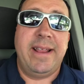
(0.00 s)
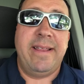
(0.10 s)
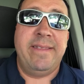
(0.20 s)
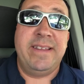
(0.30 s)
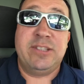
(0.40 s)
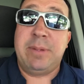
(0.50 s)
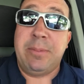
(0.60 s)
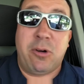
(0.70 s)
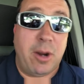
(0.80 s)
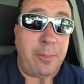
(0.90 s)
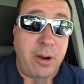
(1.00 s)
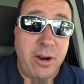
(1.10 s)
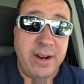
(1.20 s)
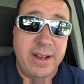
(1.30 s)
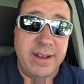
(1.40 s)
these people are a
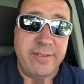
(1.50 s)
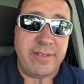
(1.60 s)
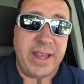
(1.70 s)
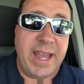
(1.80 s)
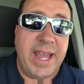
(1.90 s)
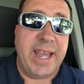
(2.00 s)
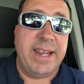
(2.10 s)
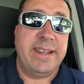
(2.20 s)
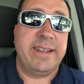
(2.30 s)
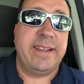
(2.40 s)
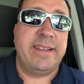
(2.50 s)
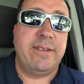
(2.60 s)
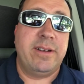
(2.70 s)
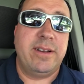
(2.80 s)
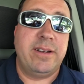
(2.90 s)
part of, and
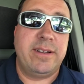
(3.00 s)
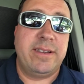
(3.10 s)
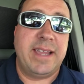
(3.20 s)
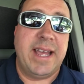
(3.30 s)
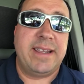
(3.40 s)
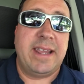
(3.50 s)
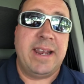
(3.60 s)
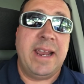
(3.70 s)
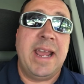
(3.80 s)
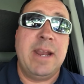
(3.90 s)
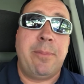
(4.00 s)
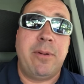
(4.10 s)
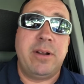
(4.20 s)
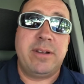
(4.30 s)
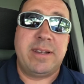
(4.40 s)
that, that they end up
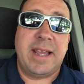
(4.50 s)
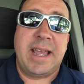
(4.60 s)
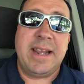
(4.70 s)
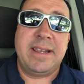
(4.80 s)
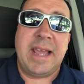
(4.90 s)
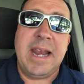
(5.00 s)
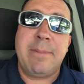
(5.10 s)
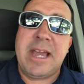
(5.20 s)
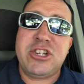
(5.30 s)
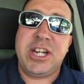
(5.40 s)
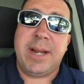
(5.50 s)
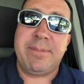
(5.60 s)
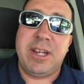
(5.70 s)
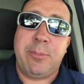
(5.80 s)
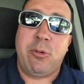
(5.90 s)
they get they end up catching up
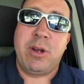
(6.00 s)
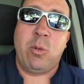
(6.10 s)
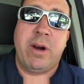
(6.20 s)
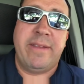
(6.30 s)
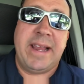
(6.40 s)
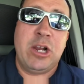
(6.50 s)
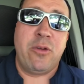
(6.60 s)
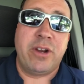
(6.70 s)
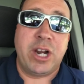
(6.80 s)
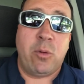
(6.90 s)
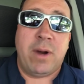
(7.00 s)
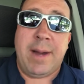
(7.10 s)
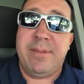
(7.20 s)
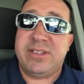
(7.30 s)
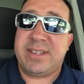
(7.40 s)
to the point where they know they're going to
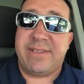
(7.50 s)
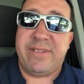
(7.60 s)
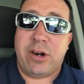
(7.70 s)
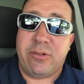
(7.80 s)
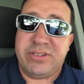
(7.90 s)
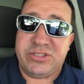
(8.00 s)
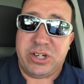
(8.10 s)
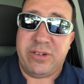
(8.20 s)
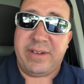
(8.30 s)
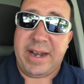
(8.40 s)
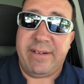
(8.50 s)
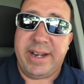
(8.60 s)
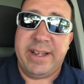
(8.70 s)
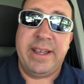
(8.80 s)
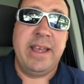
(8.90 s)
rob this like Federal Reserve
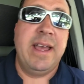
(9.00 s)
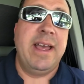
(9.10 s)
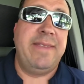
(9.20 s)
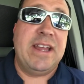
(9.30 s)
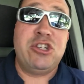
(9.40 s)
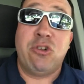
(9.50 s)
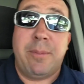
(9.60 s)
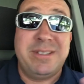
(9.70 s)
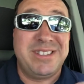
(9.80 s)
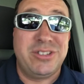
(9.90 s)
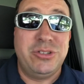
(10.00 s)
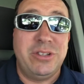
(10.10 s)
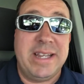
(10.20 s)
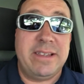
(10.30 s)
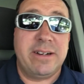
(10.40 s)
area they show up, it's a little too
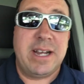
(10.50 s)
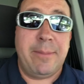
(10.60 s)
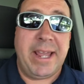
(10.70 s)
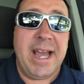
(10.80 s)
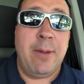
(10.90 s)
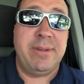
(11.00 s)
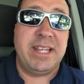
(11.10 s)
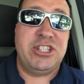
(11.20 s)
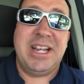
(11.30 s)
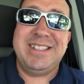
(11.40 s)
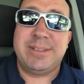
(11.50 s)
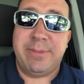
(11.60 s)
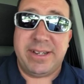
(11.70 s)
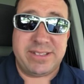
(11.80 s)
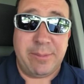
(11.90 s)
late, they're coming out, but they chase
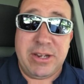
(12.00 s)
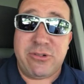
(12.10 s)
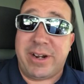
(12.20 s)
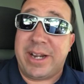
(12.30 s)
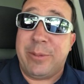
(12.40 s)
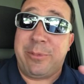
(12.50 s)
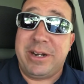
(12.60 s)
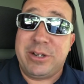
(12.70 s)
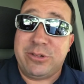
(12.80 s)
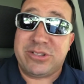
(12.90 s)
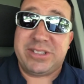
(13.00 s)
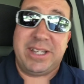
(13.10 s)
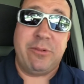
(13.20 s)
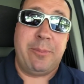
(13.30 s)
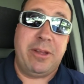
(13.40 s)
him in a cement truck in a pretty cool
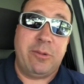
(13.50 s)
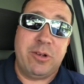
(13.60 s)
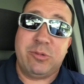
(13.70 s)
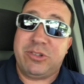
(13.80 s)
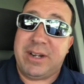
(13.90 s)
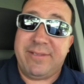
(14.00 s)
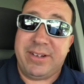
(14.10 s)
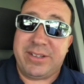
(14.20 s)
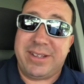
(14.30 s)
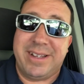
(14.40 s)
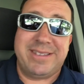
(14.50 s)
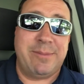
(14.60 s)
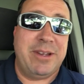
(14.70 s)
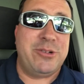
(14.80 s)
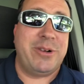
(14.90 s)
scene with Billy Rosewood driving the
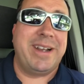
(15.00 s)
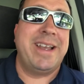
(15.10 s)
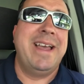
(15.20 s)
cement truck.